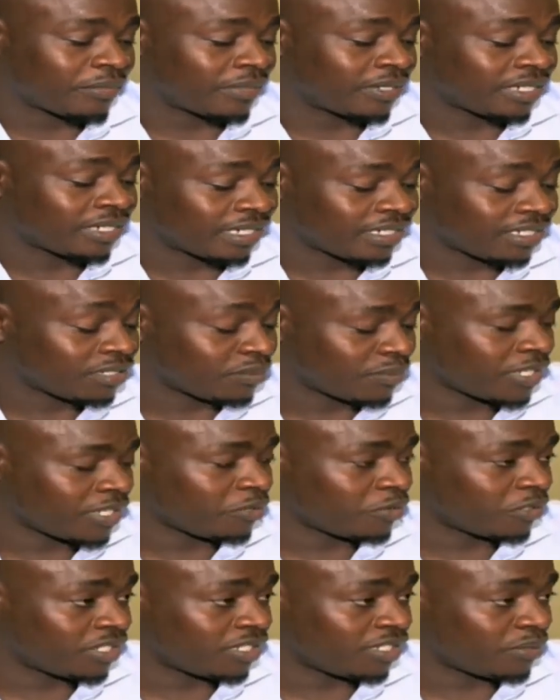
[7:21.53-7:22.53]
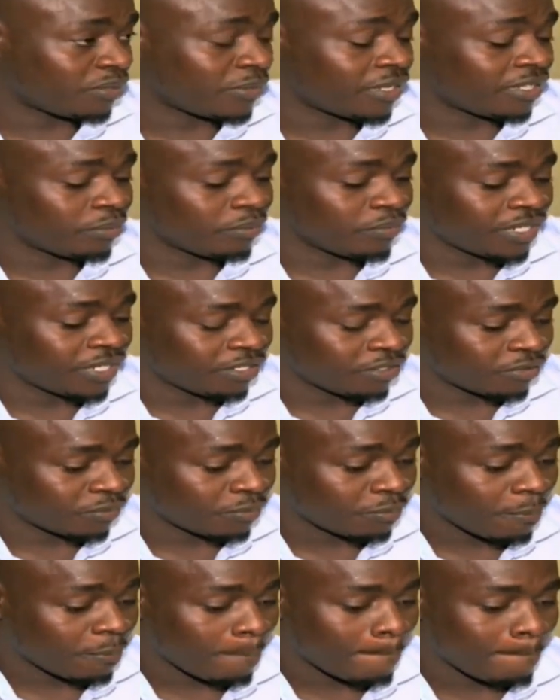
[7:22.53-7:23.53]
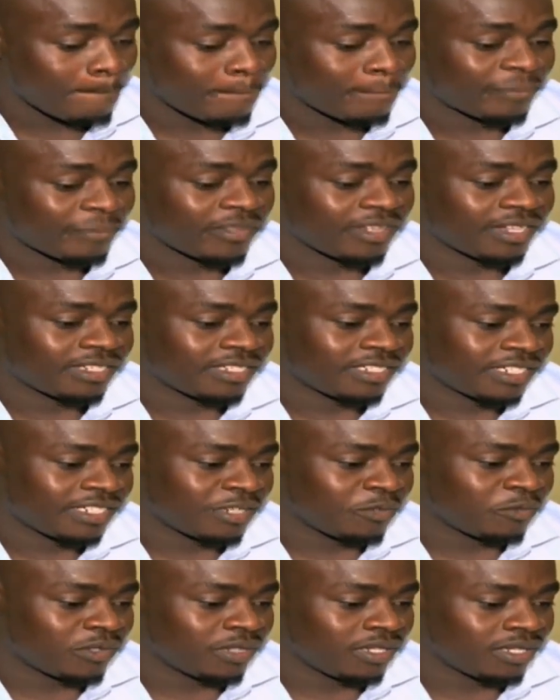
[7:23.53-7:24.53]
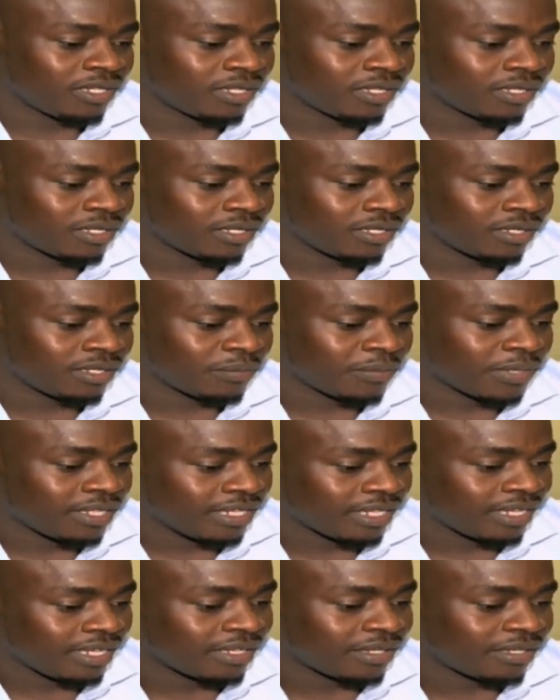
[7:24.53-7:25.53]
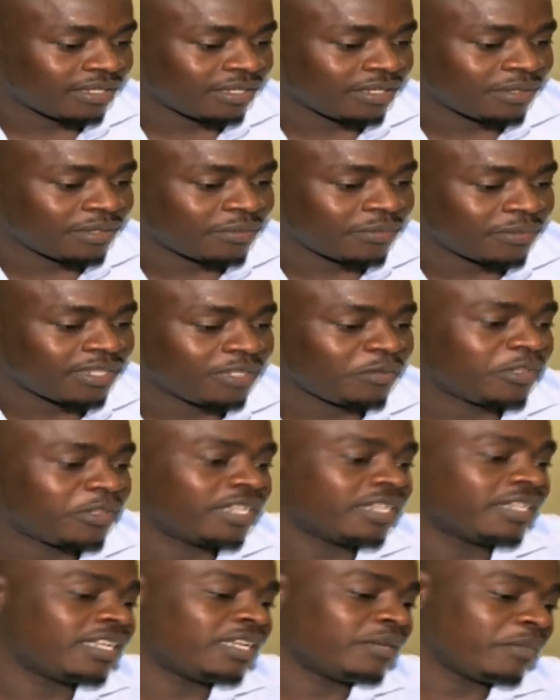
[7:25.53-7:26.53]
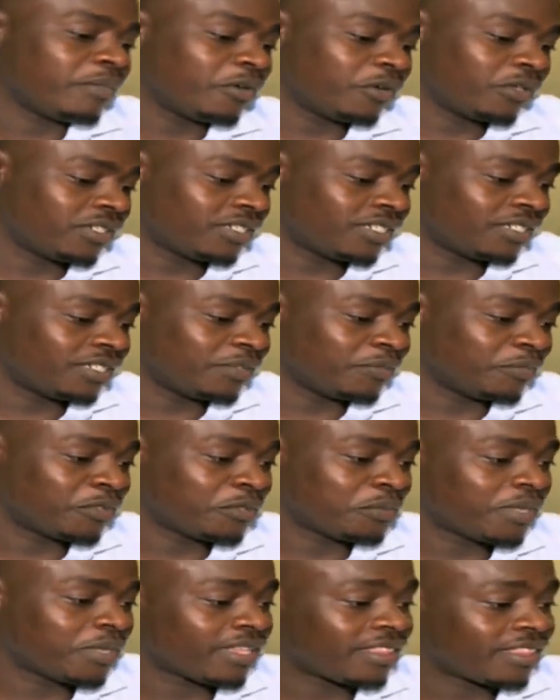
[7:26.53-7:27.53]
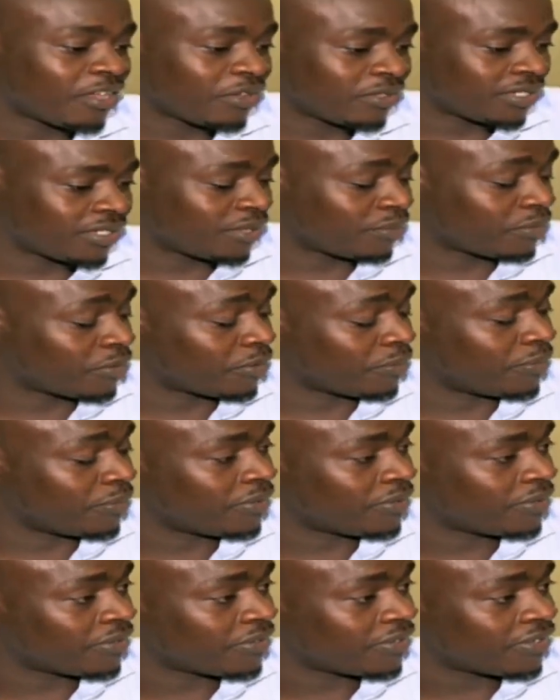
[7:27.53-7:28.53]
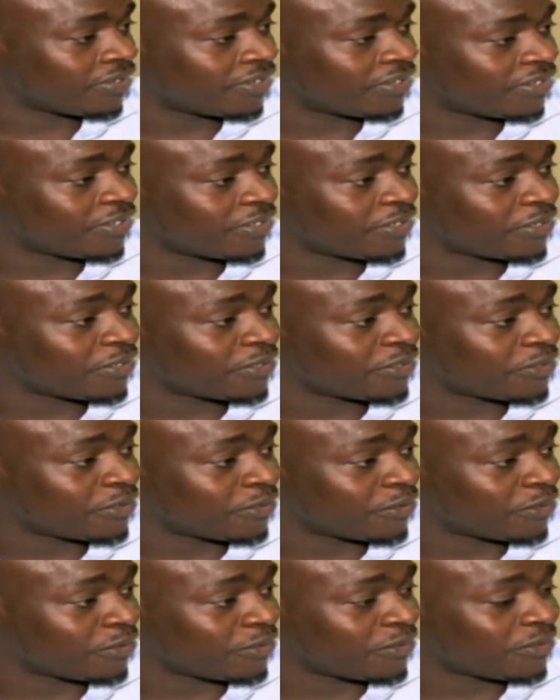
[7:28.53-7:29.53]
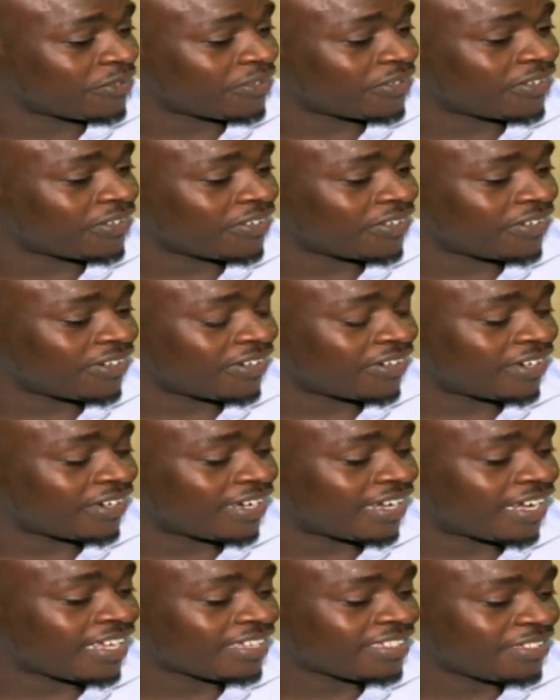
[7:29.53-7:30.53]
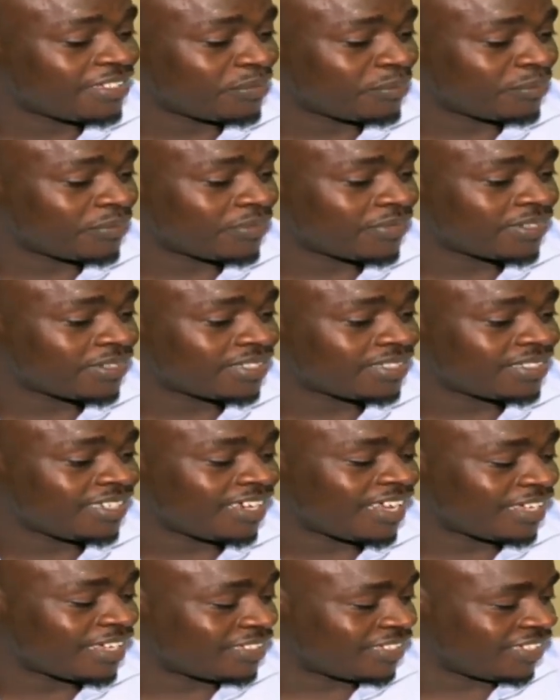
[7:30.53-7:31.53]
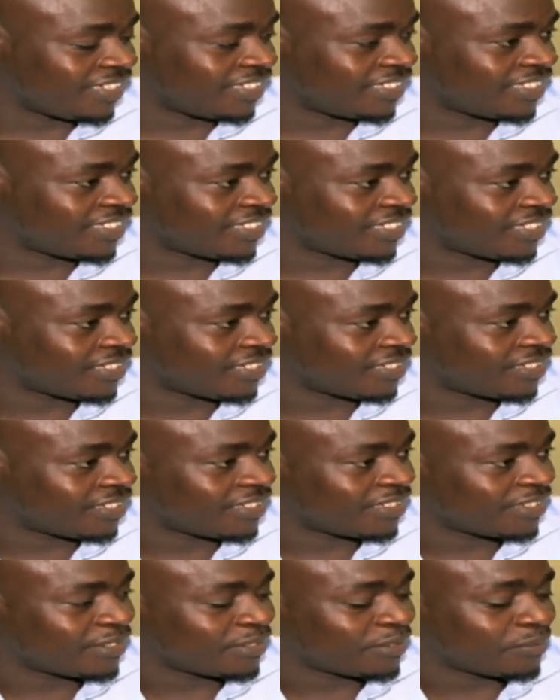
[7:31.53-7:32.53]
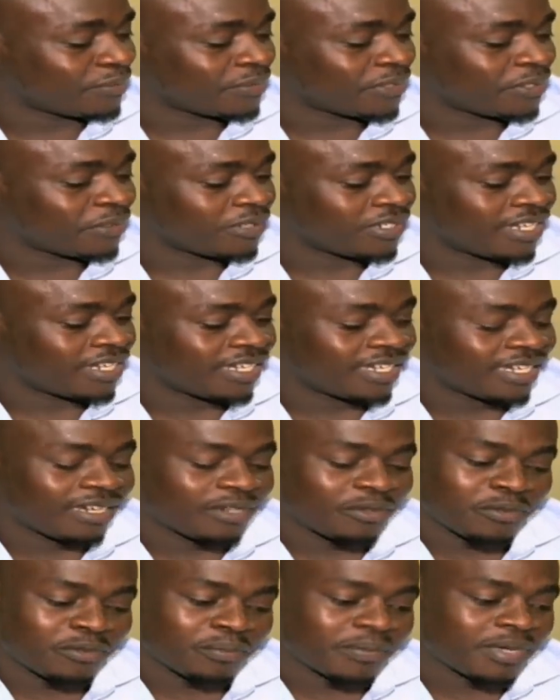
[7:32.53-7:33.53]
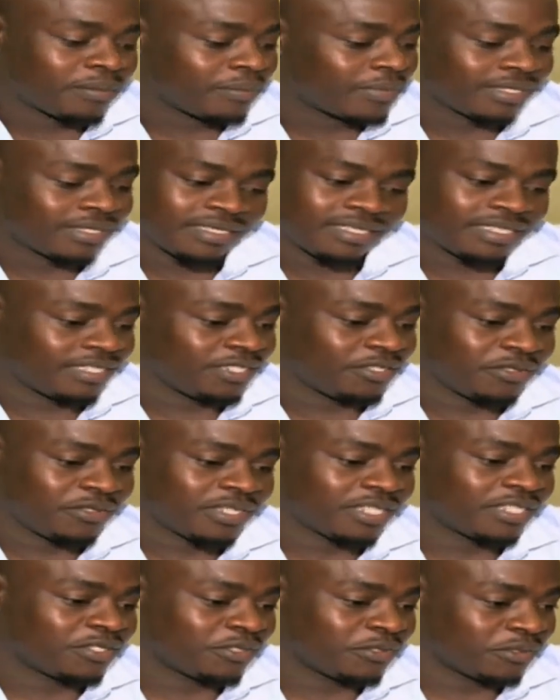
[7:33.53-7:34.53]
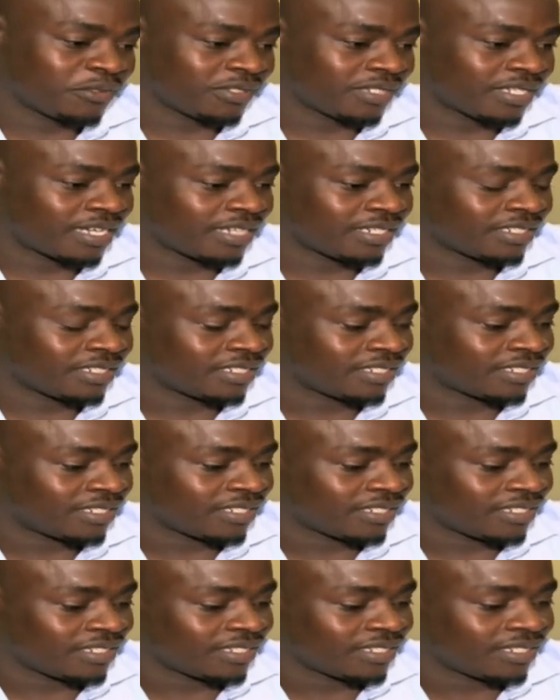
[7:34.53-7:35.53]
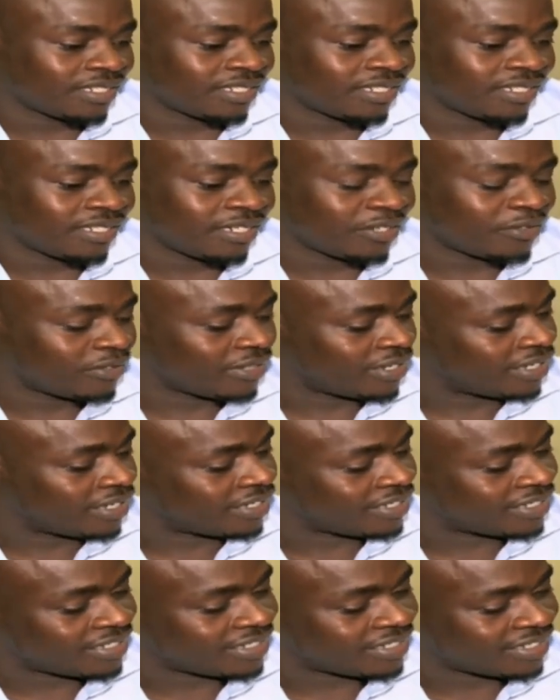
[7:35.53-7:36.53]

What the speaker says: His mother was in the bedroom and shared with the mother. And then when Eric came out, he brought me 1,000 bob. So I asked him, it's in a change, but he was like, no, mama said you just use that. Okay. And I was like,